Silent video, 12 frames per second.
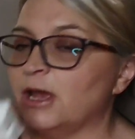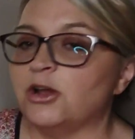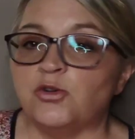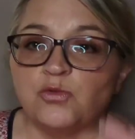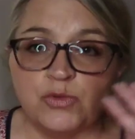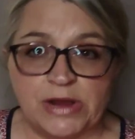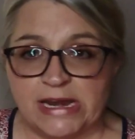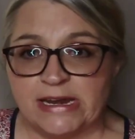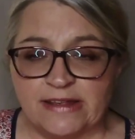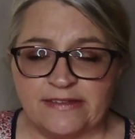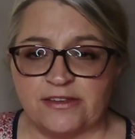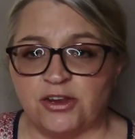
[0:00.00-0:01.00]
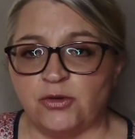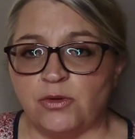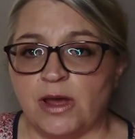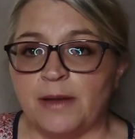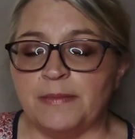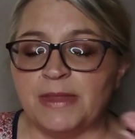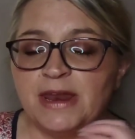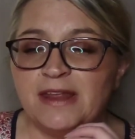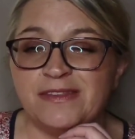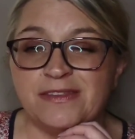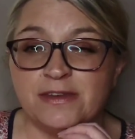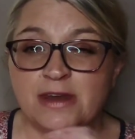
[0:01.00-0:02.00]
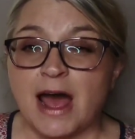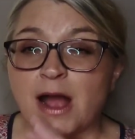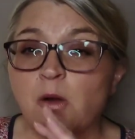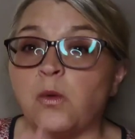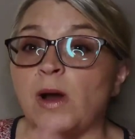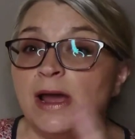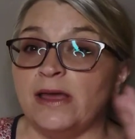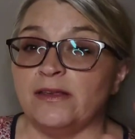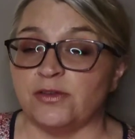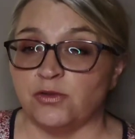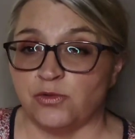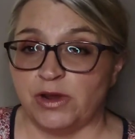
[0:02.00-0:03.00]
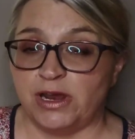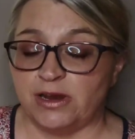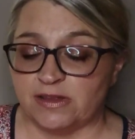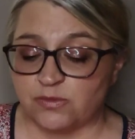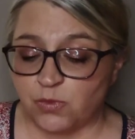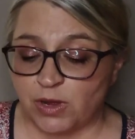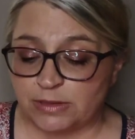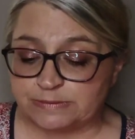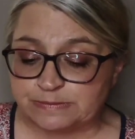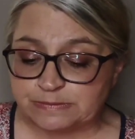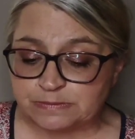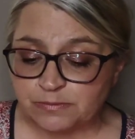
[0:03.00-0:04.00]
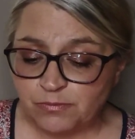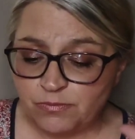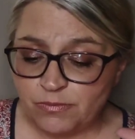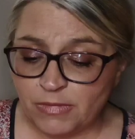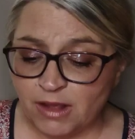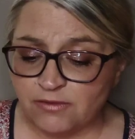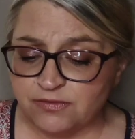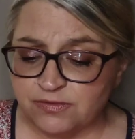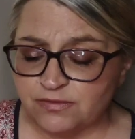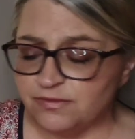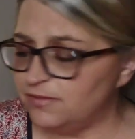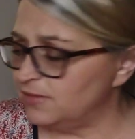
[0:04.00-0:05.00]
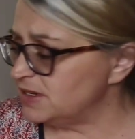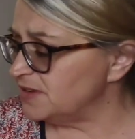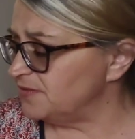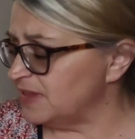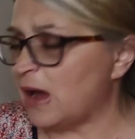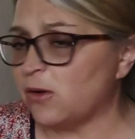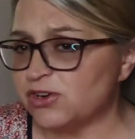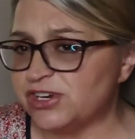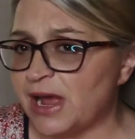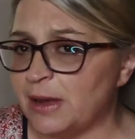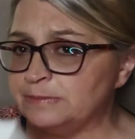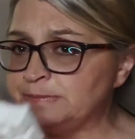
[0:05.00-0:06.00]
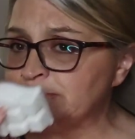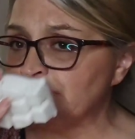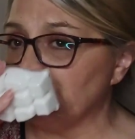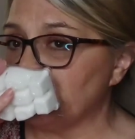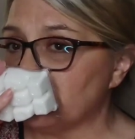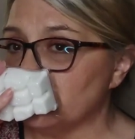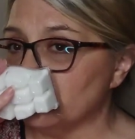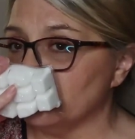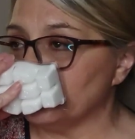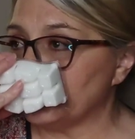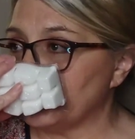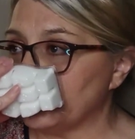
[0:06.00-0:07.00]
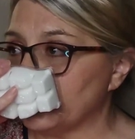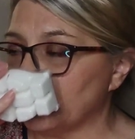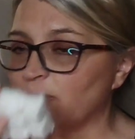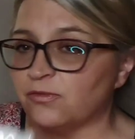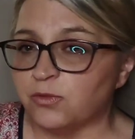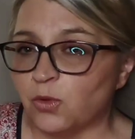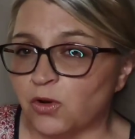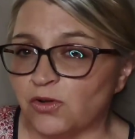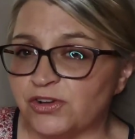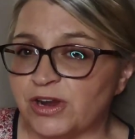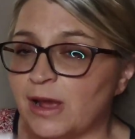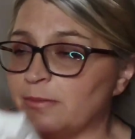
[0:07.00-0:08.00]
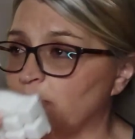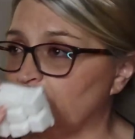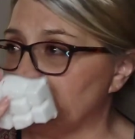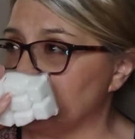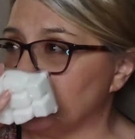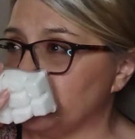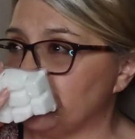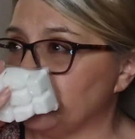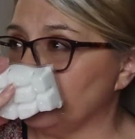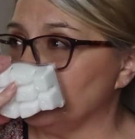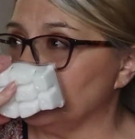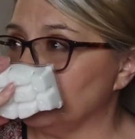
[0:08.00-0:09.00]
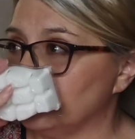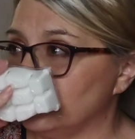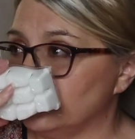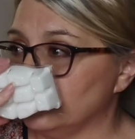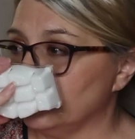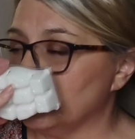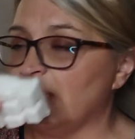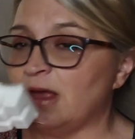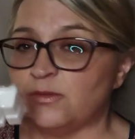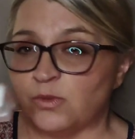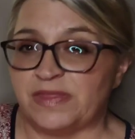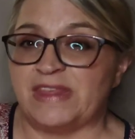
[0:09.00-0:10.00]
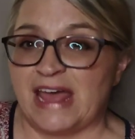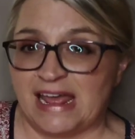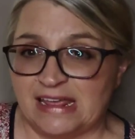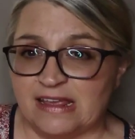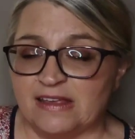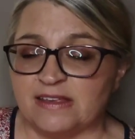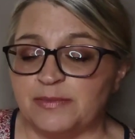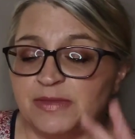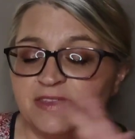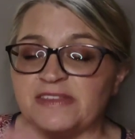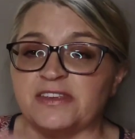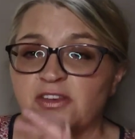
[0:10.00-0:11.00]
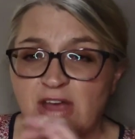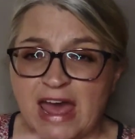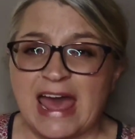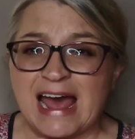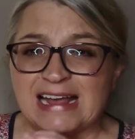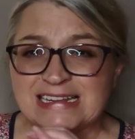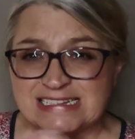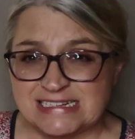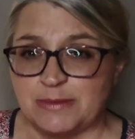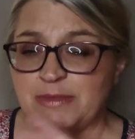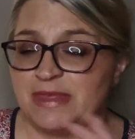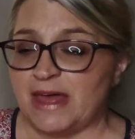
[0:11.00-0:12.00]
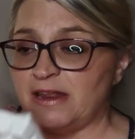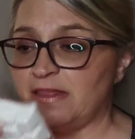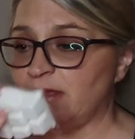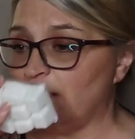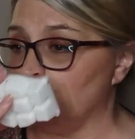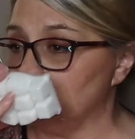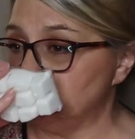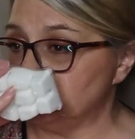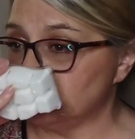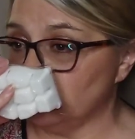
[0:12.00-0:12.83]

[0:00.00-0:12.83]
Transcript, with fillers: a greenness to it, and it's not quite as green as what, is it Flower Shop? a Floral Shop, whatever, is what that is, but it still has some of that in there.